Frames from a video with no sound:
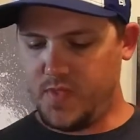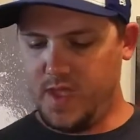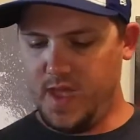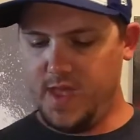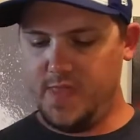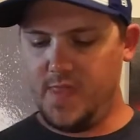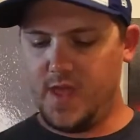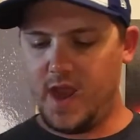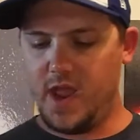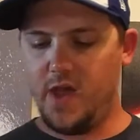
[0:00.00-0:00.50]

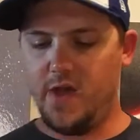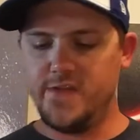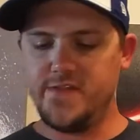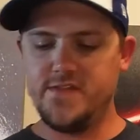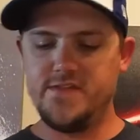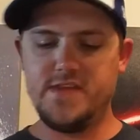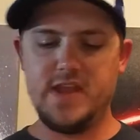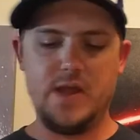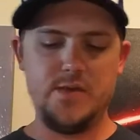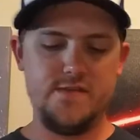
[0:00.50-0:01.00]
And then I also
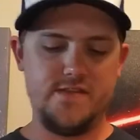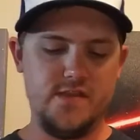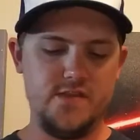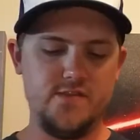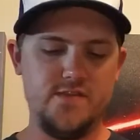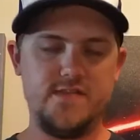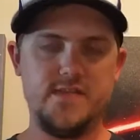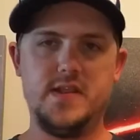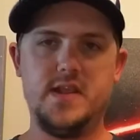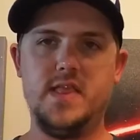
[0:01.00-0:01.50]
said I was
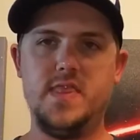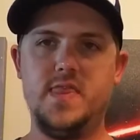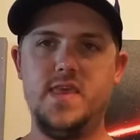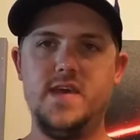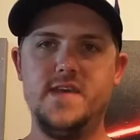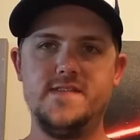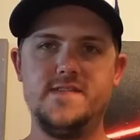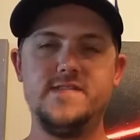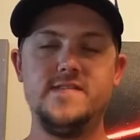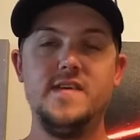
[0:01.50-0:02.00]
interested in
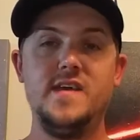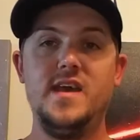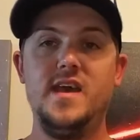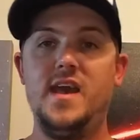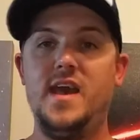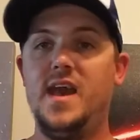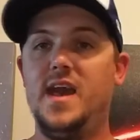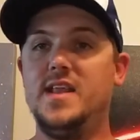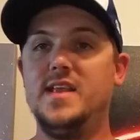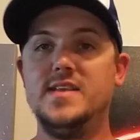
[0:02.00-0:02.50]
this,
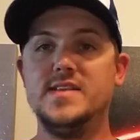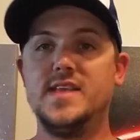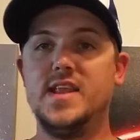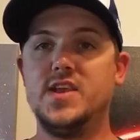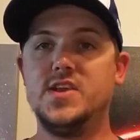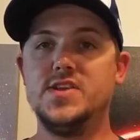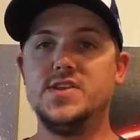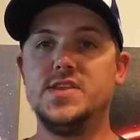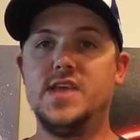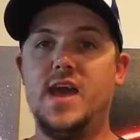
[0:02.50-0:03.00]
and he said I
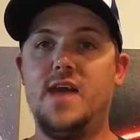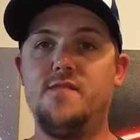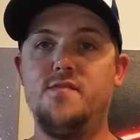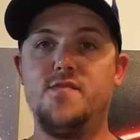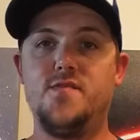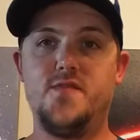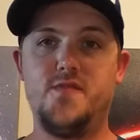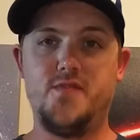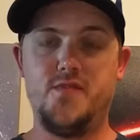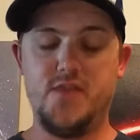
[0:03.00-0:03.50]
could just have it
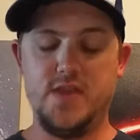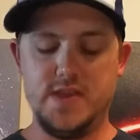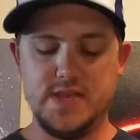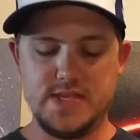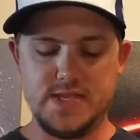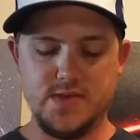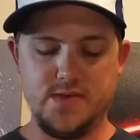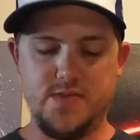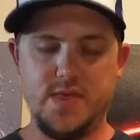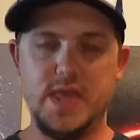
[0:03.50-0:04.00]
for free.
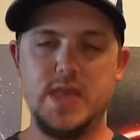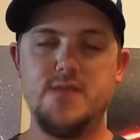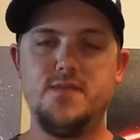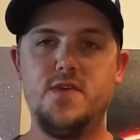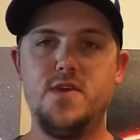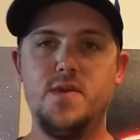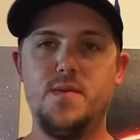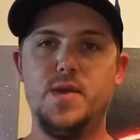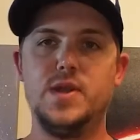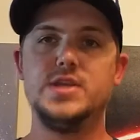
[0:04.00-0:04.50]
So thank you
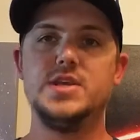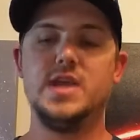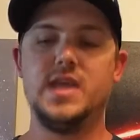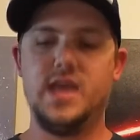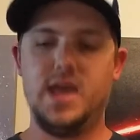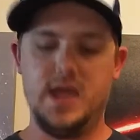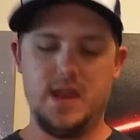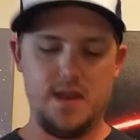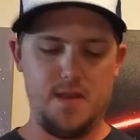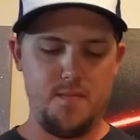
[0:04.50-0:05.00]
very much
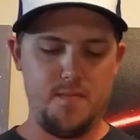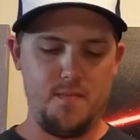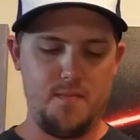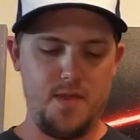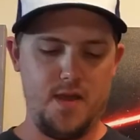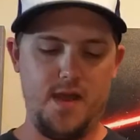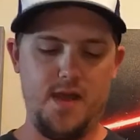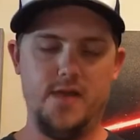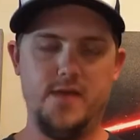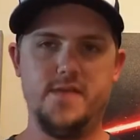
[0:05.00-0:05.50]
again,
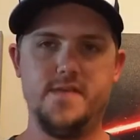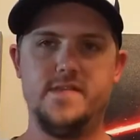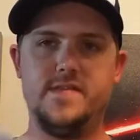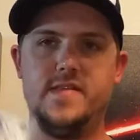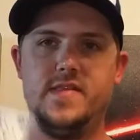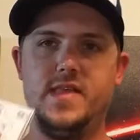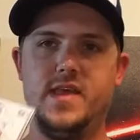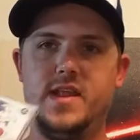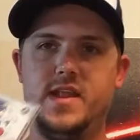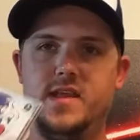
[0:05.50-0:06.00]
Miles.
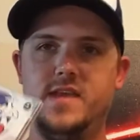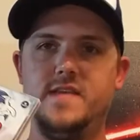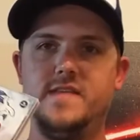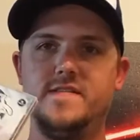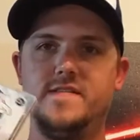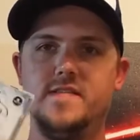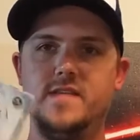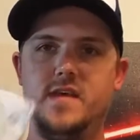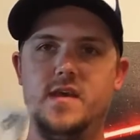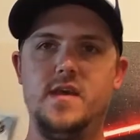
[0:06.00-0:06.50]
That
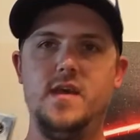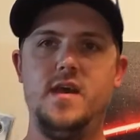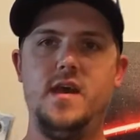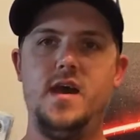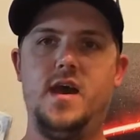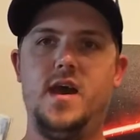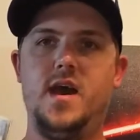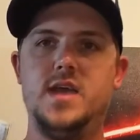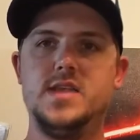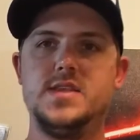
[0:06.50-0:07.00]
is
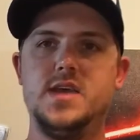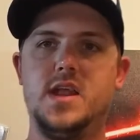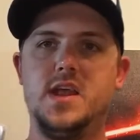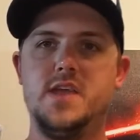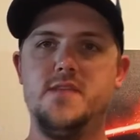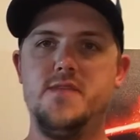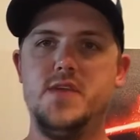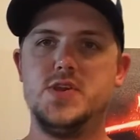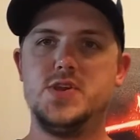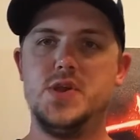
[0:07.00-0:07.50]
Sonic
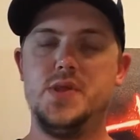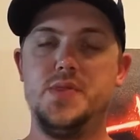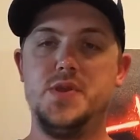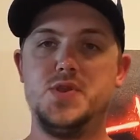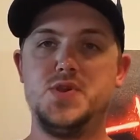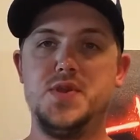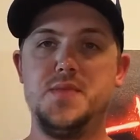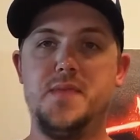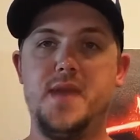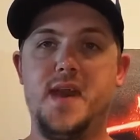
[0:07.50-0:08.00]
Adventure on the
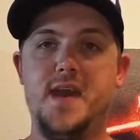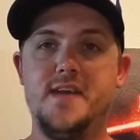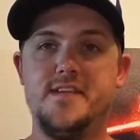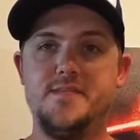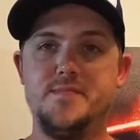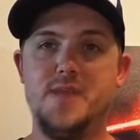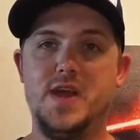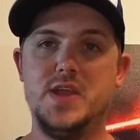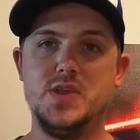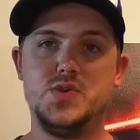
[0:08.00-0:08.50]

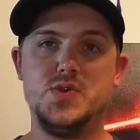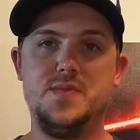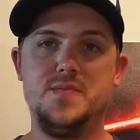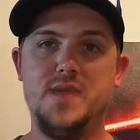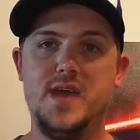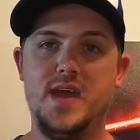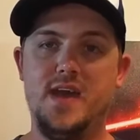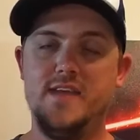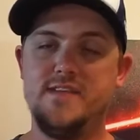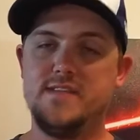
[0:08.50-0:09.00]
Dreamcast. My
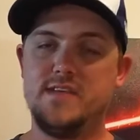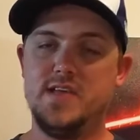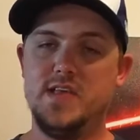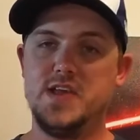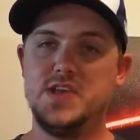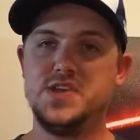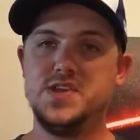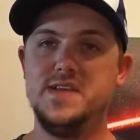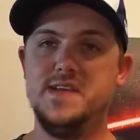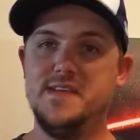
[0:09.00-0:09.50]
Dreamcast
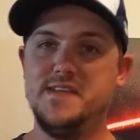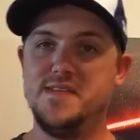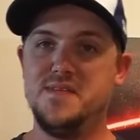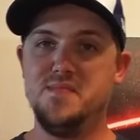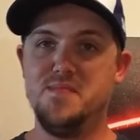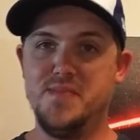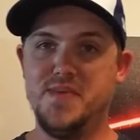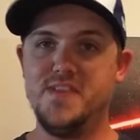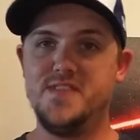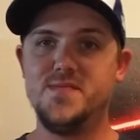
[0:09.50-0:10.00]
collection is
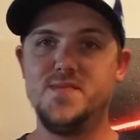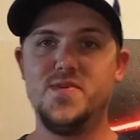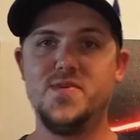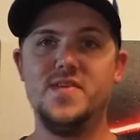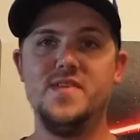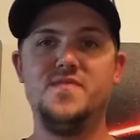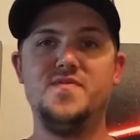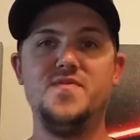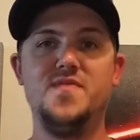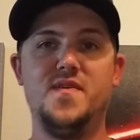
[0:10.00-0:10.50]

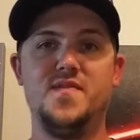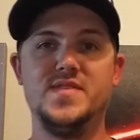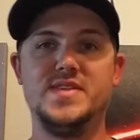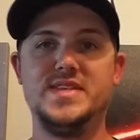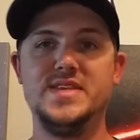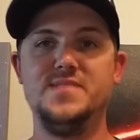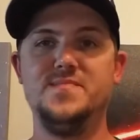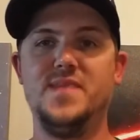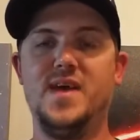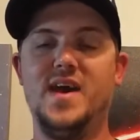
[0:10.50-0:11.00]
abysmal. If you've ever
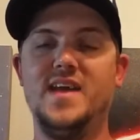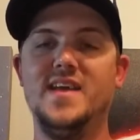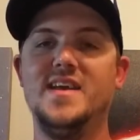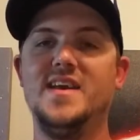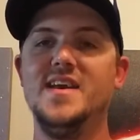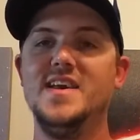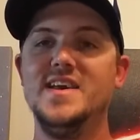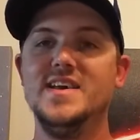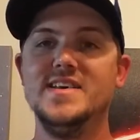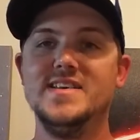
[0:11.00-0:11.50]
seen my
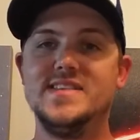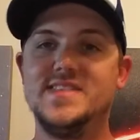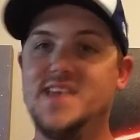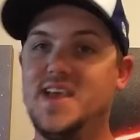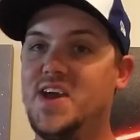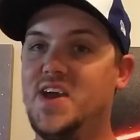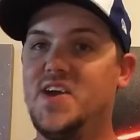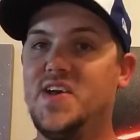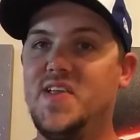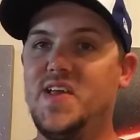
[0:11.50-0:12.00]

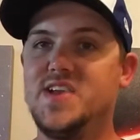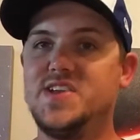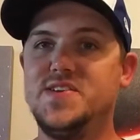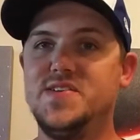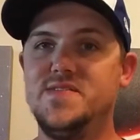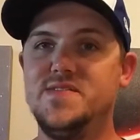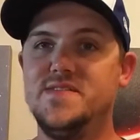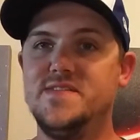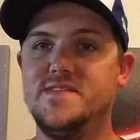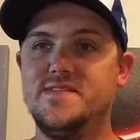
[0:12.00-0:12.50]
Sega
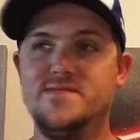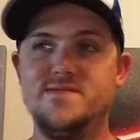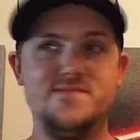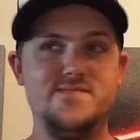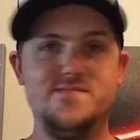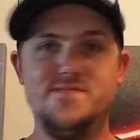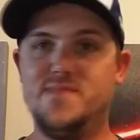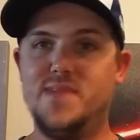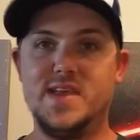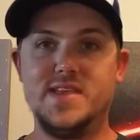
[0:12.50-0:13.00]

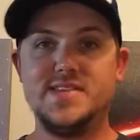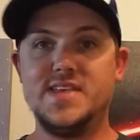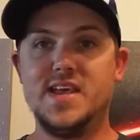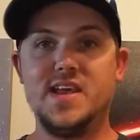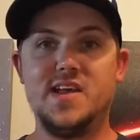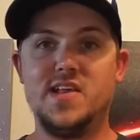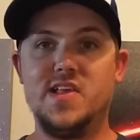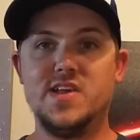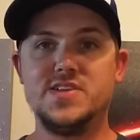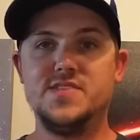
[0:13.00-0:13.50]

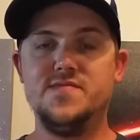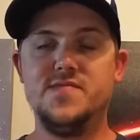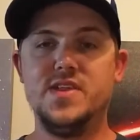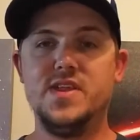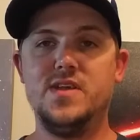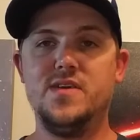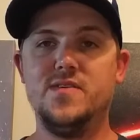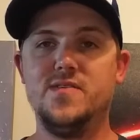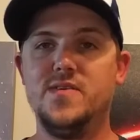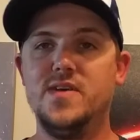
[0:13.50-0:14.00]
collection
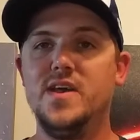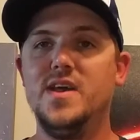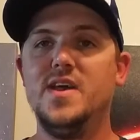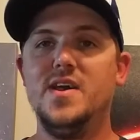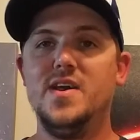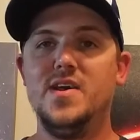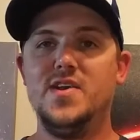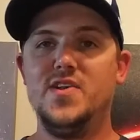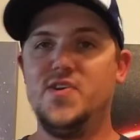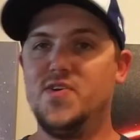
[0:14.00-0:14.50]
video,
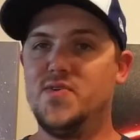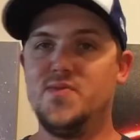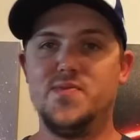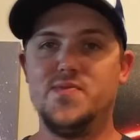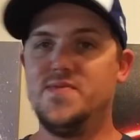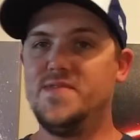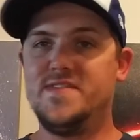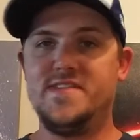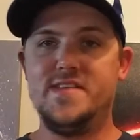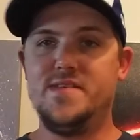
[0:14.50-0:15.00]
you'll
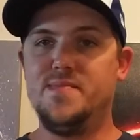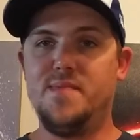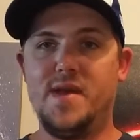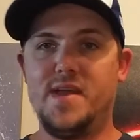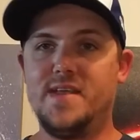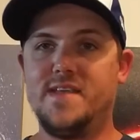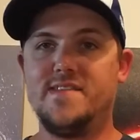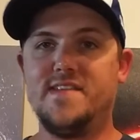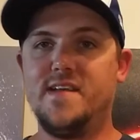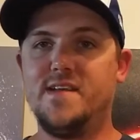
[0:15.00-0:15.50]
see
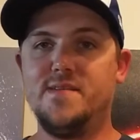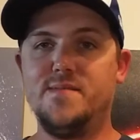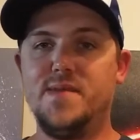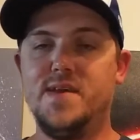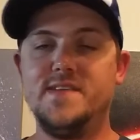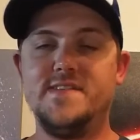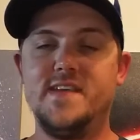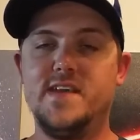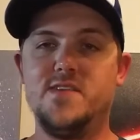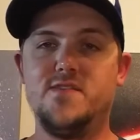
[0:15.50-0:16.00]
my Sega
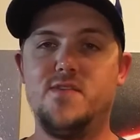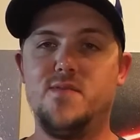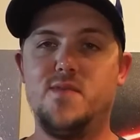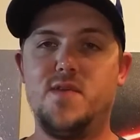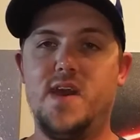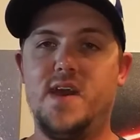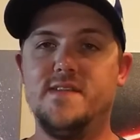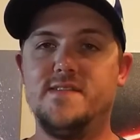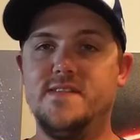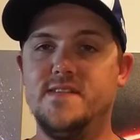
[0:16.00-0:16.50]

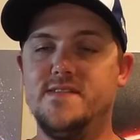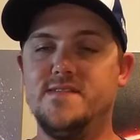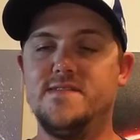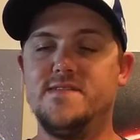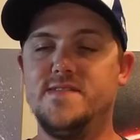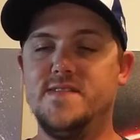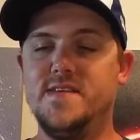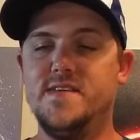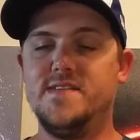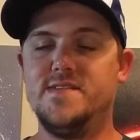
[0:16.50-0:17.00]
Dreamcast
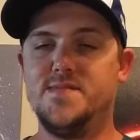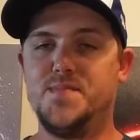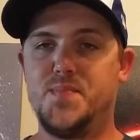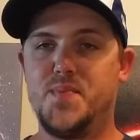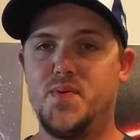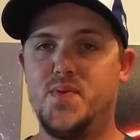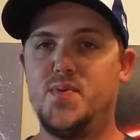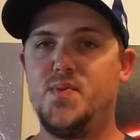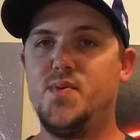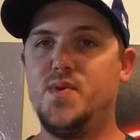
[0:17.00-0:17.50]
is
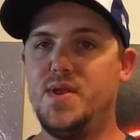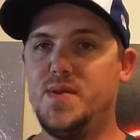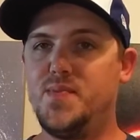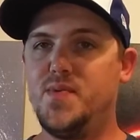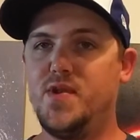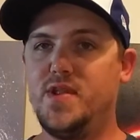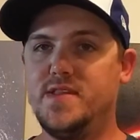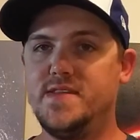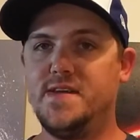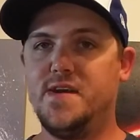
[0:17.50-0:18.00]

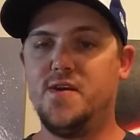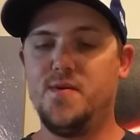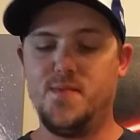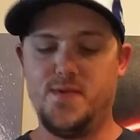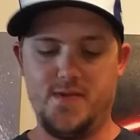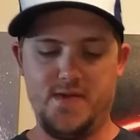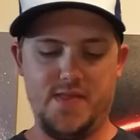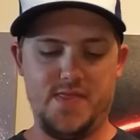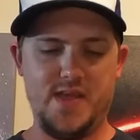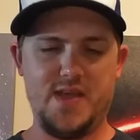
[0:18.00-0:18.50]
pretty
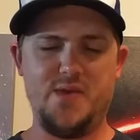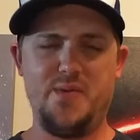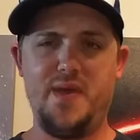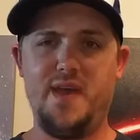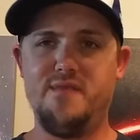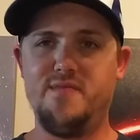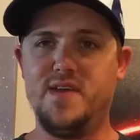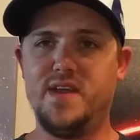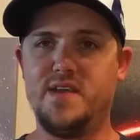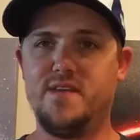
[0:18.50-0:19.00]
terrible. I think I only
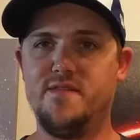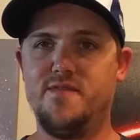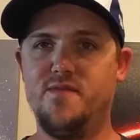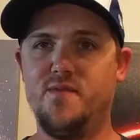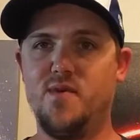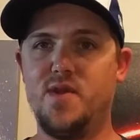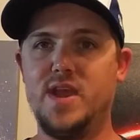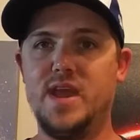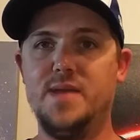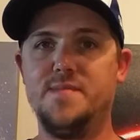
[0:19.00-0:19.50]
have like
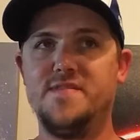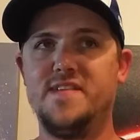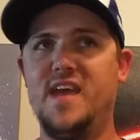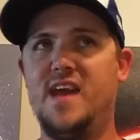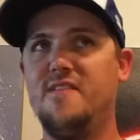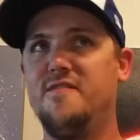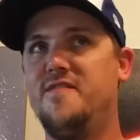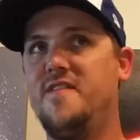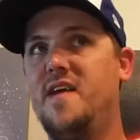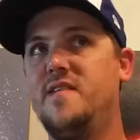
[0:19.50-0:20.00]
4 games. I
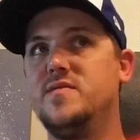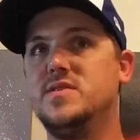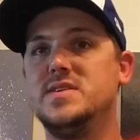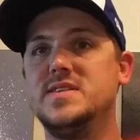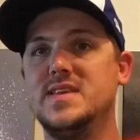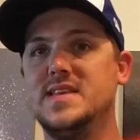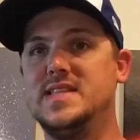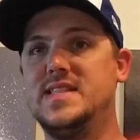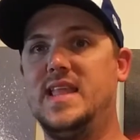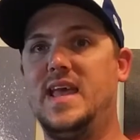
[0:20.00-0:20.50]
have 5 or
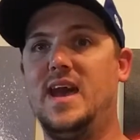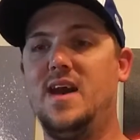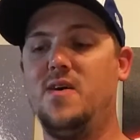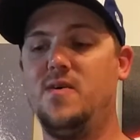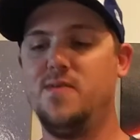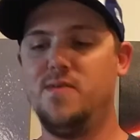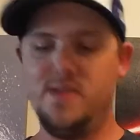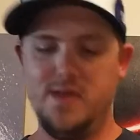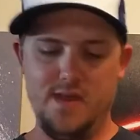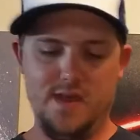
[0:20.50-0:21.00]
6
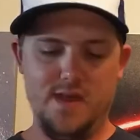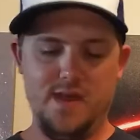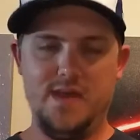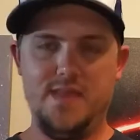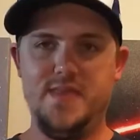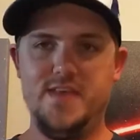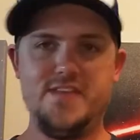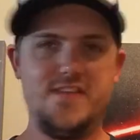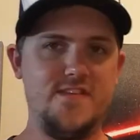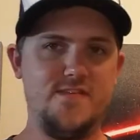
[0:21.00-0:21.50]
now.
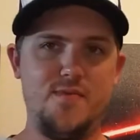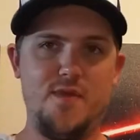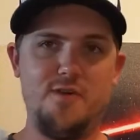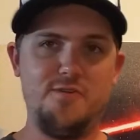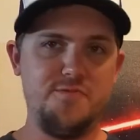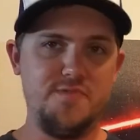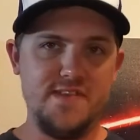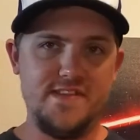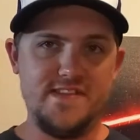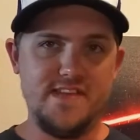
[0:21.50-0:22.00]
This is
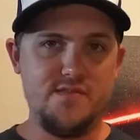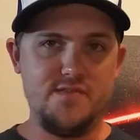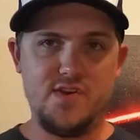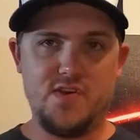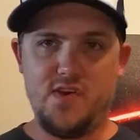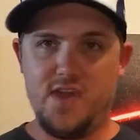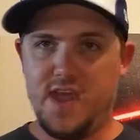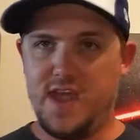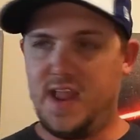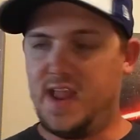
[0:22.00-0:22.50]
probably 7
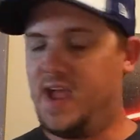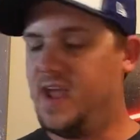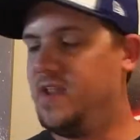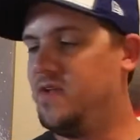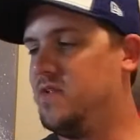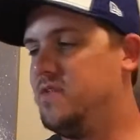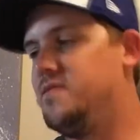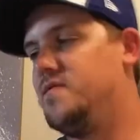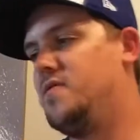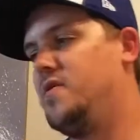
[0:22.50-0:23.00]
or 8. I
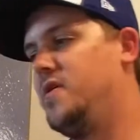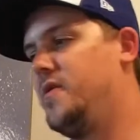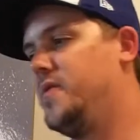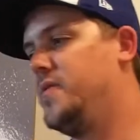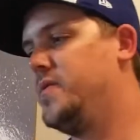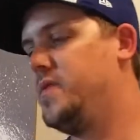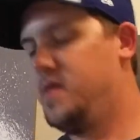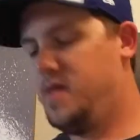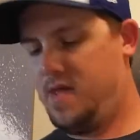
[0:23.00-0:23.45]
don't even know.